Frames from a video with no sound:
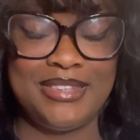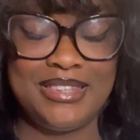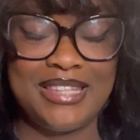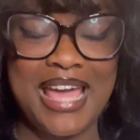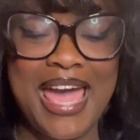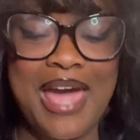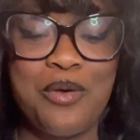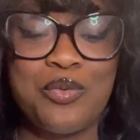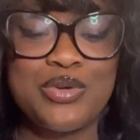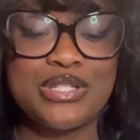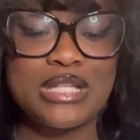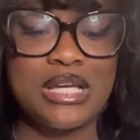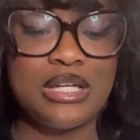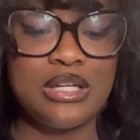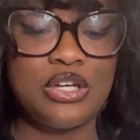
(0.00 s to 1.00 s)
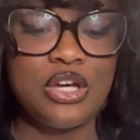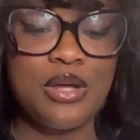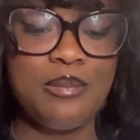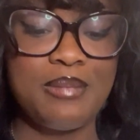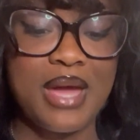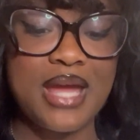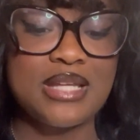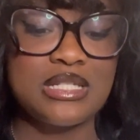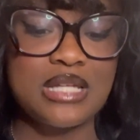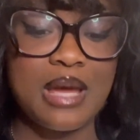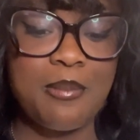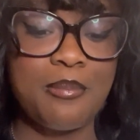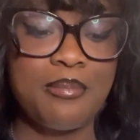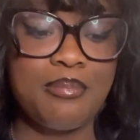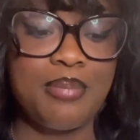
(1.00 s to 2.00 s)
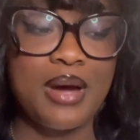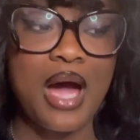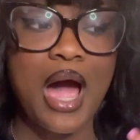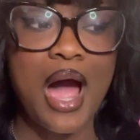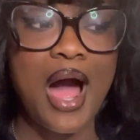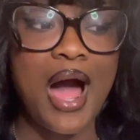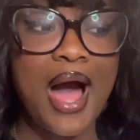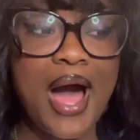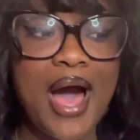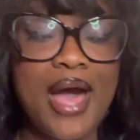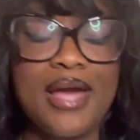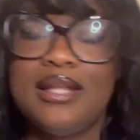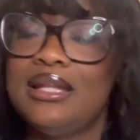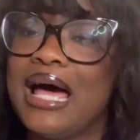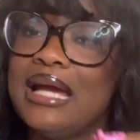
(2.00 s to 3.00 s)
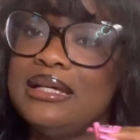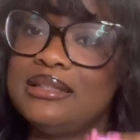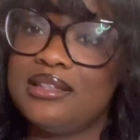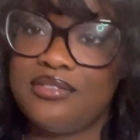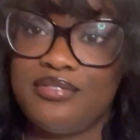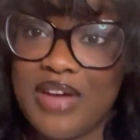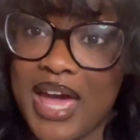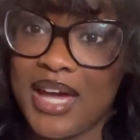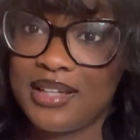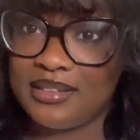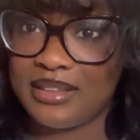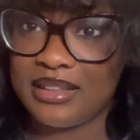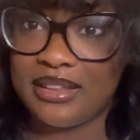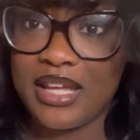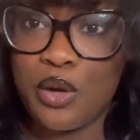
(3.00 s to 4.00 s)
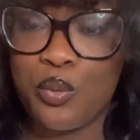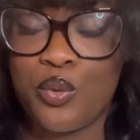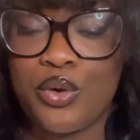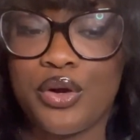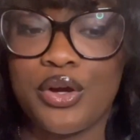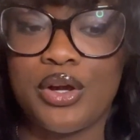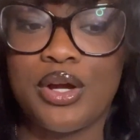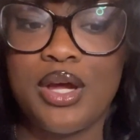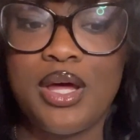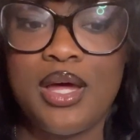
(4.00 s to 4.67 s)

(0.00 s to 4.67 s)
That was a good match, but I like the fact that they put